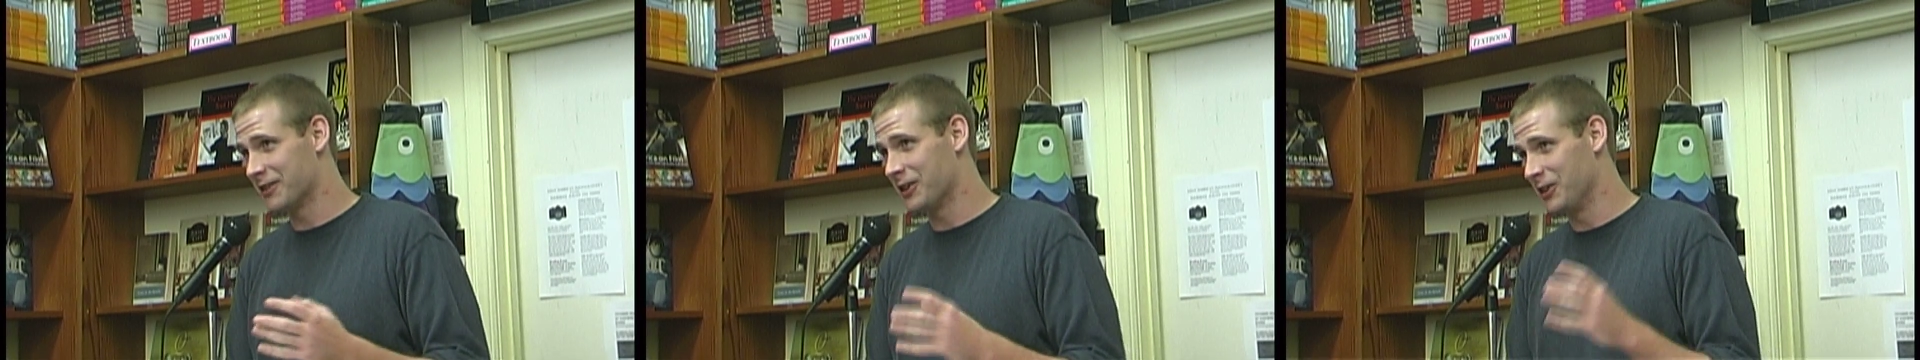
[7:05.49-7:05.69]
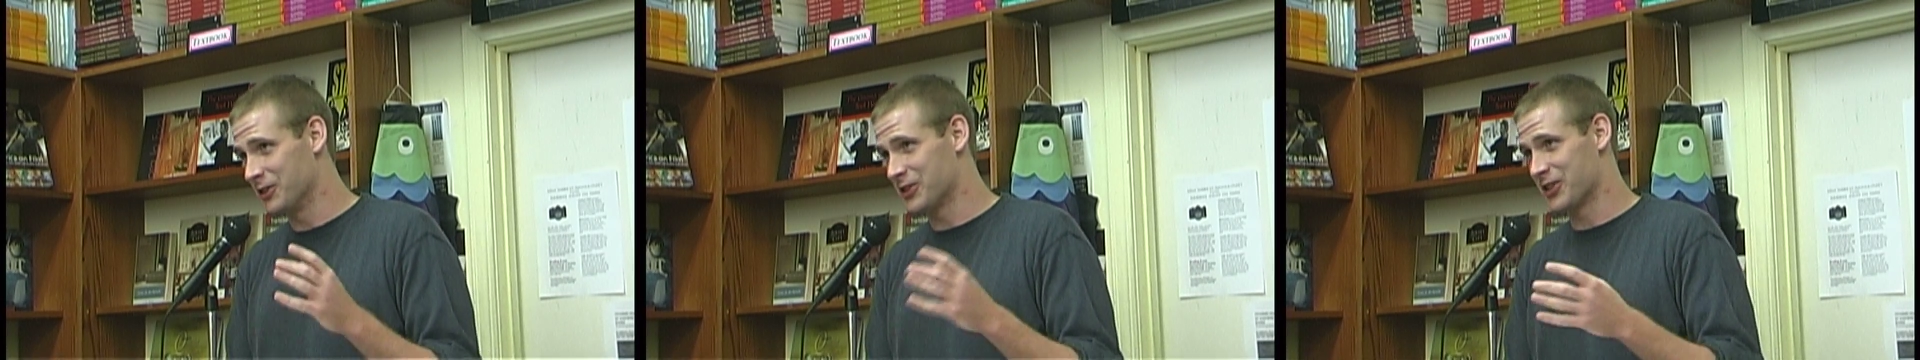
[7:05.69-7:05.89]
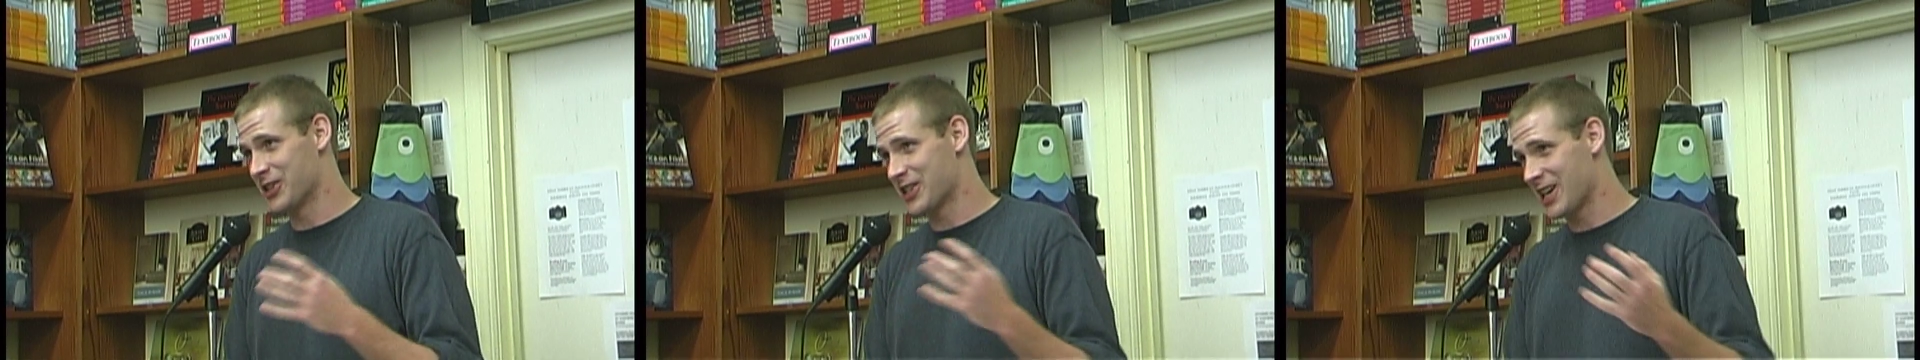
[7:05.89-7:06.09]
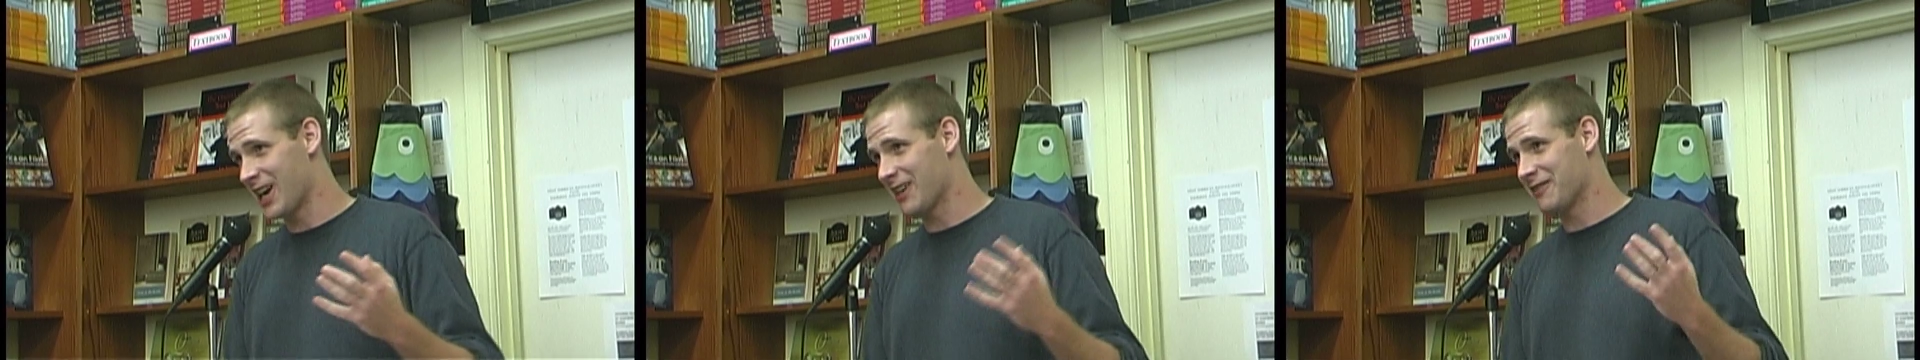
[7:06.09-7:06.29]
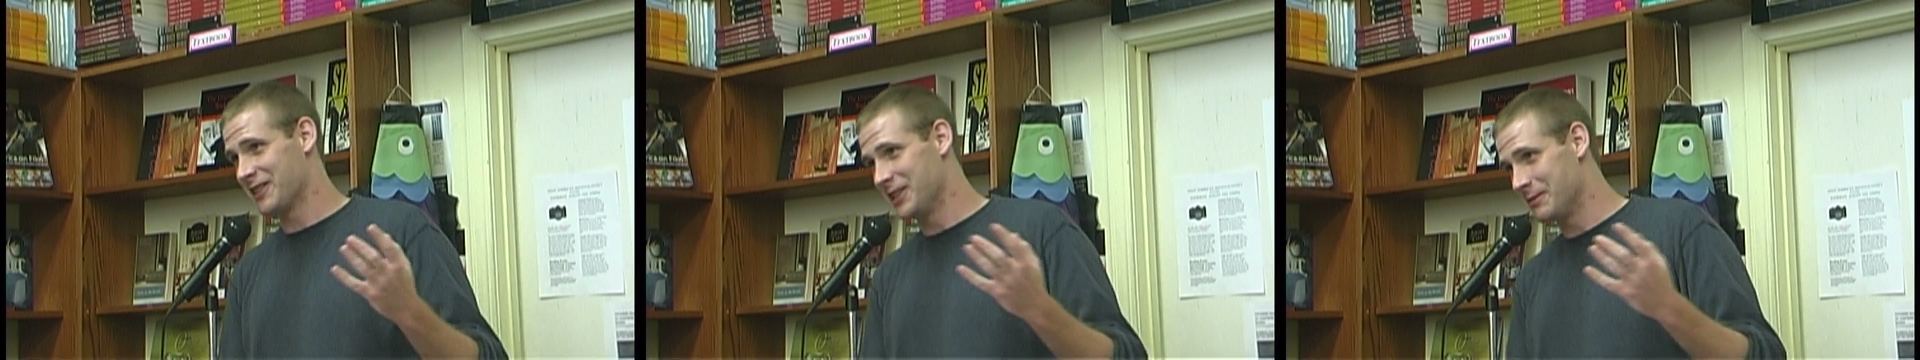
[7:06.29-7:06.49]
Culture
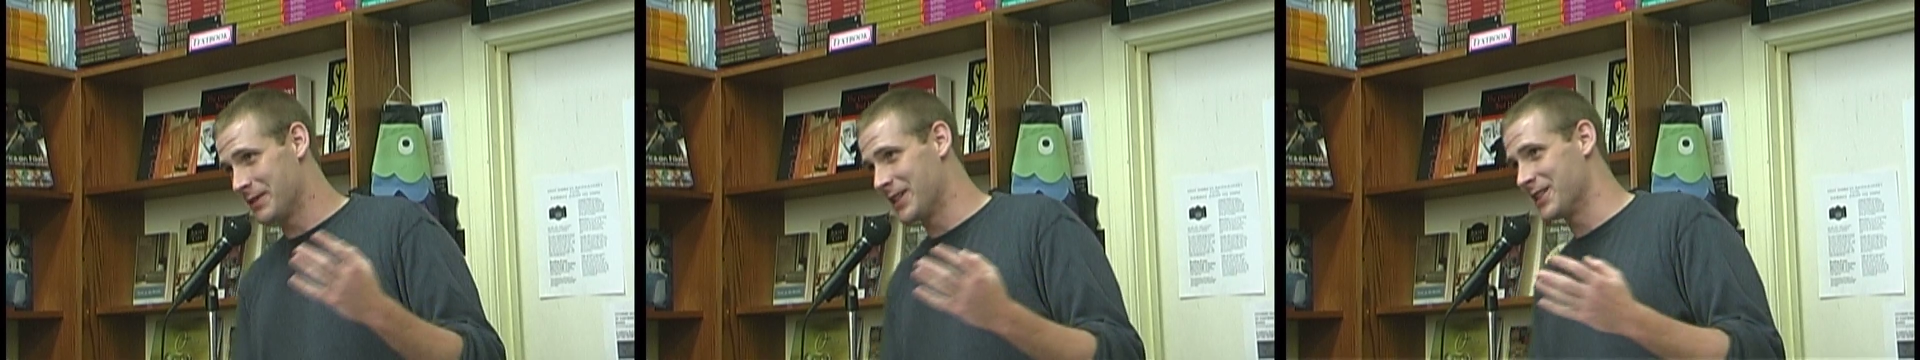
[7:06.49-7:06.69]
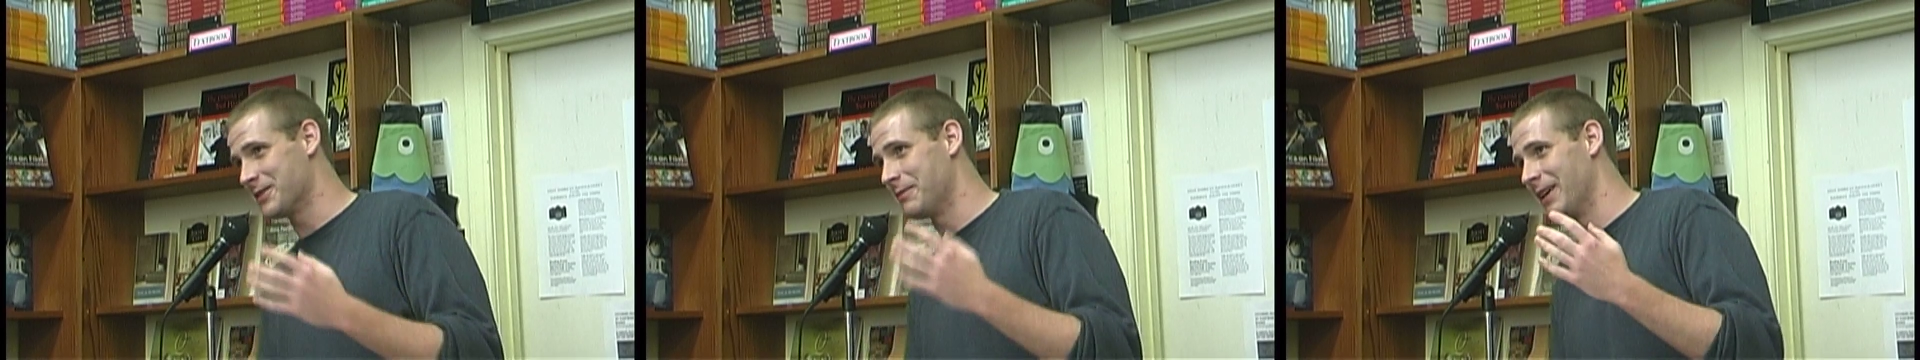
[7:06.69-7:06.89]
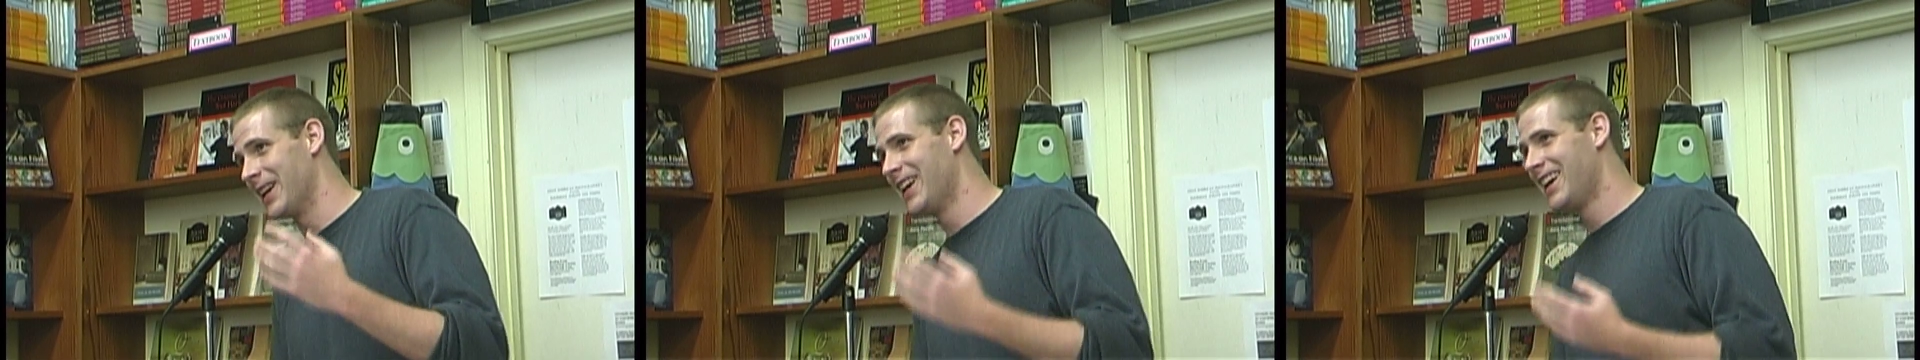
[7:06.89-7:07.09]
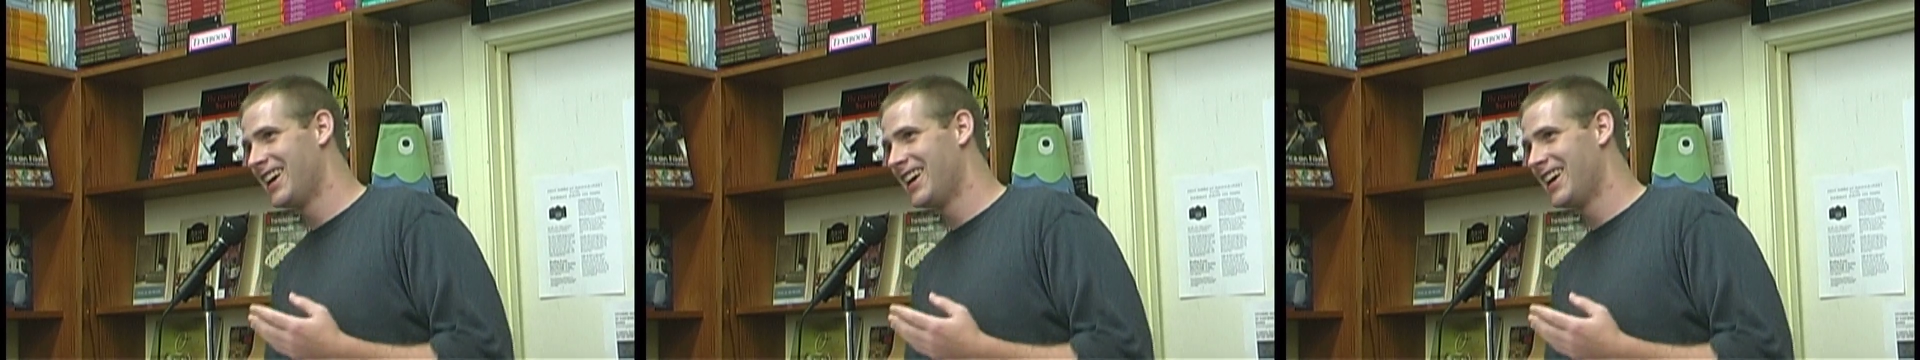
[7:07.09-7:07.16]
Shock Philippines, but